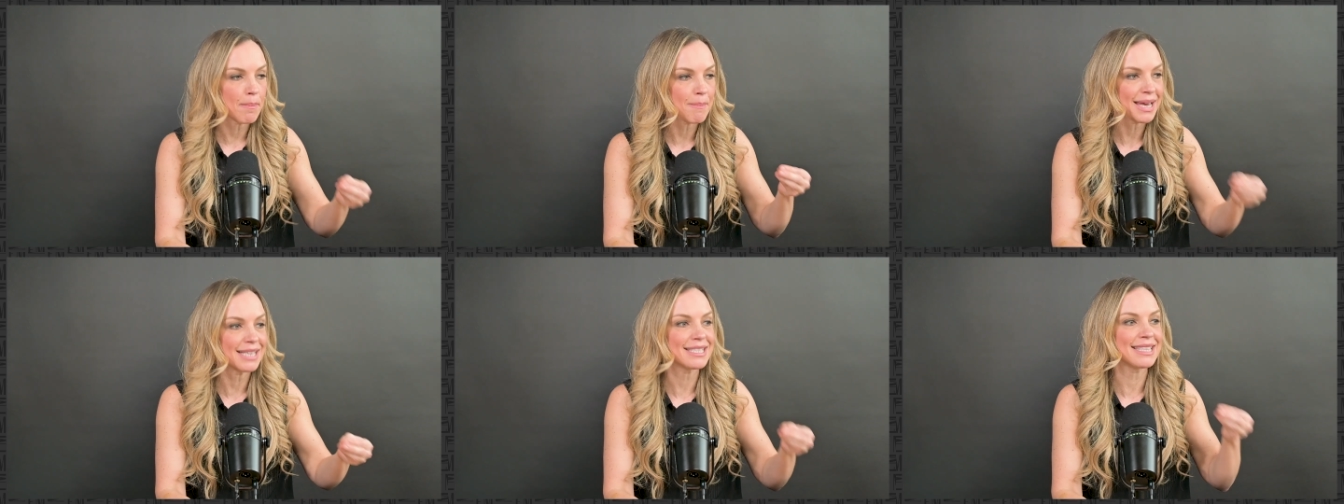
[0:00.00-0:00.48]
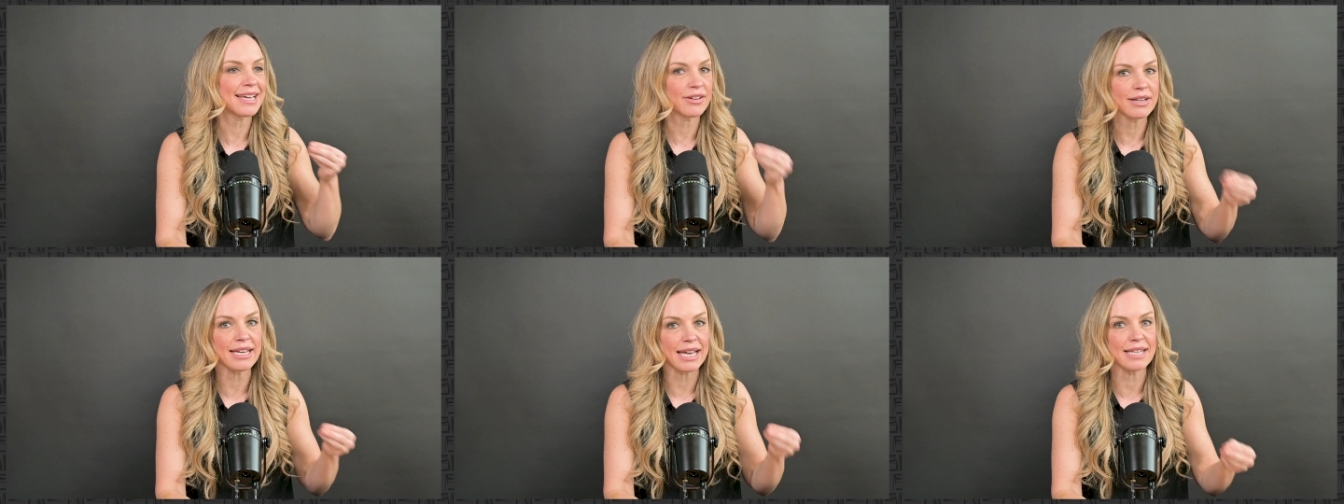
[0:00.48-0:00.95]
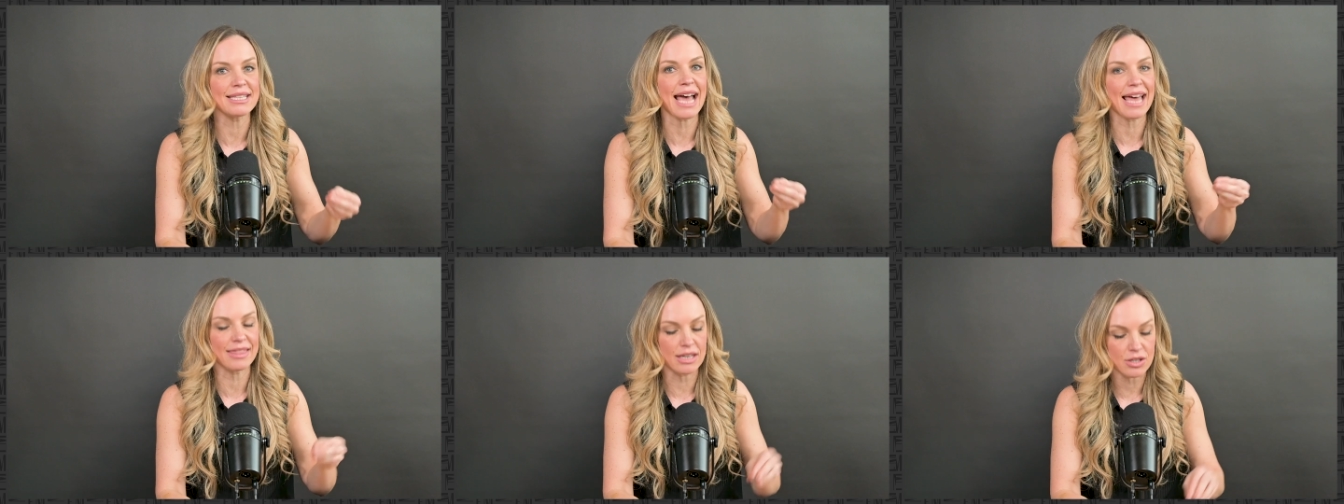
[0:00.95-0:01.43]
meets their needs
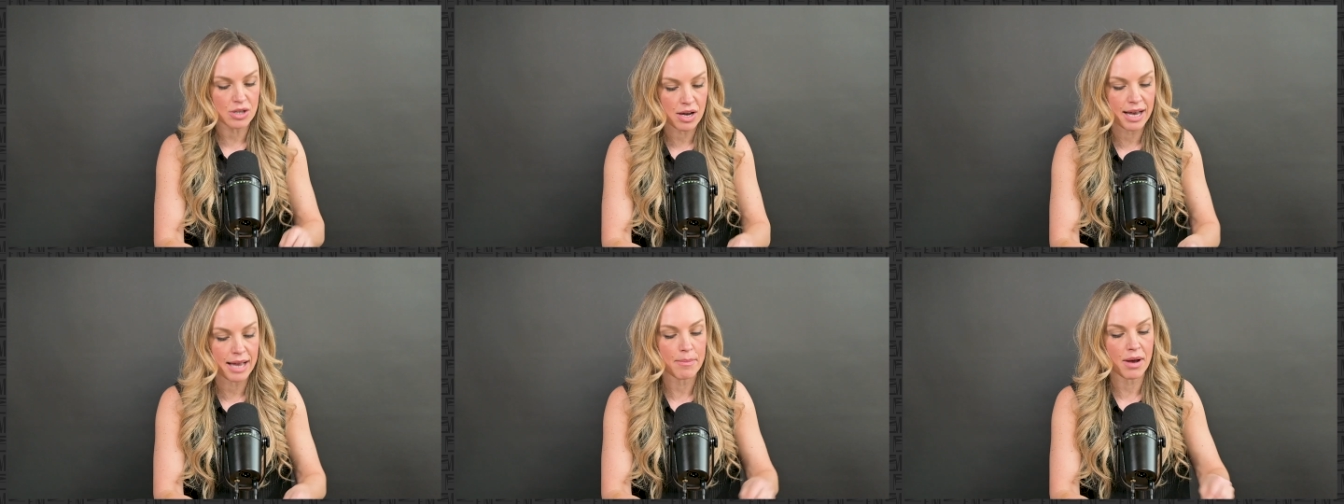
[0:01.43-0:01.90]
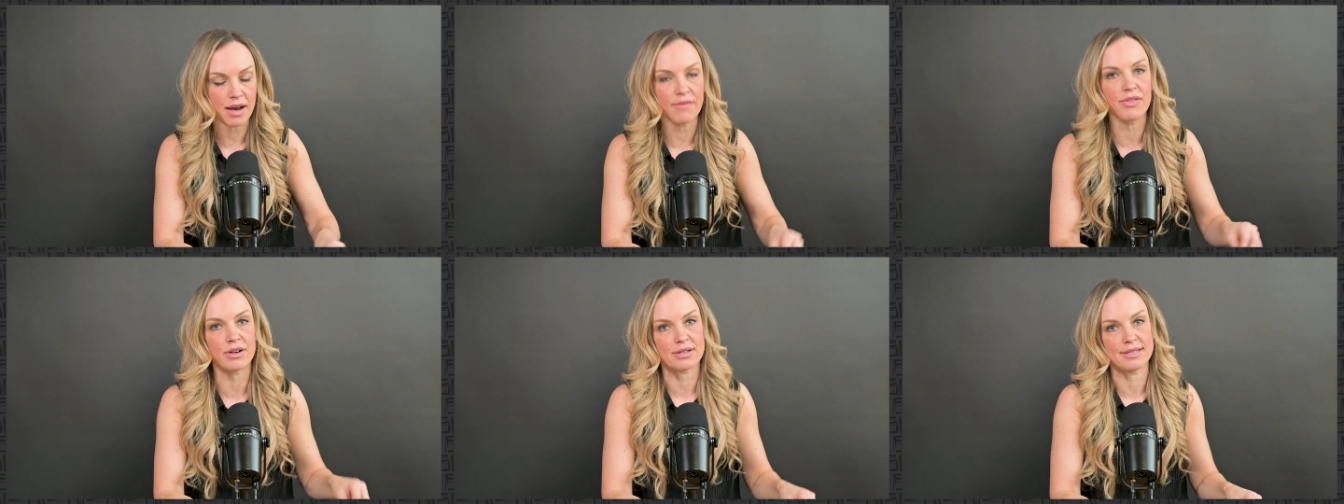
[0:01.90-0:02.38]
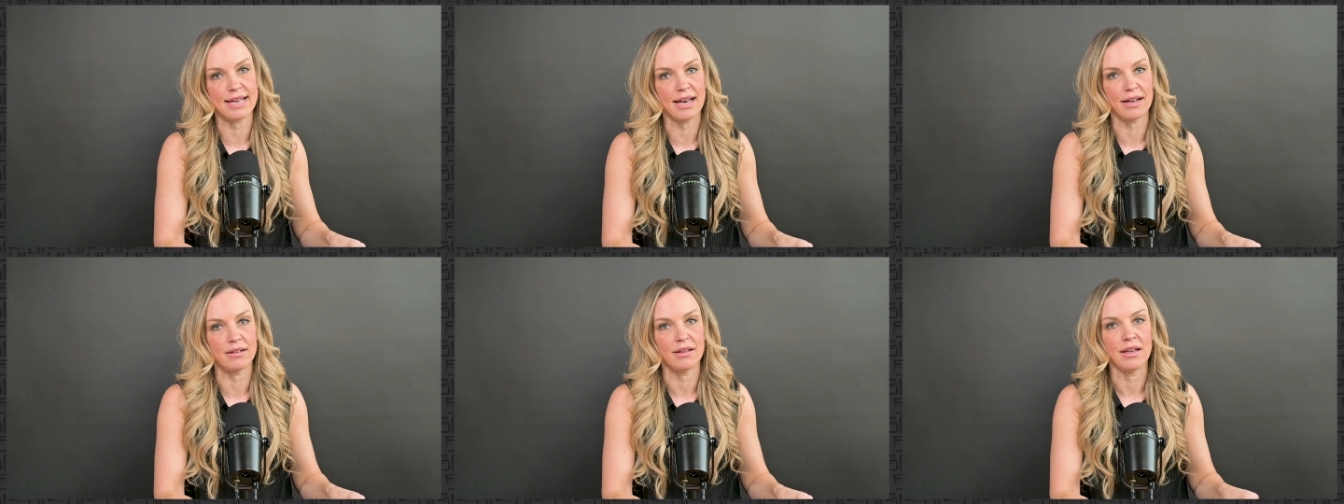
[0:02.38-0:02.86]
at the time of their sale.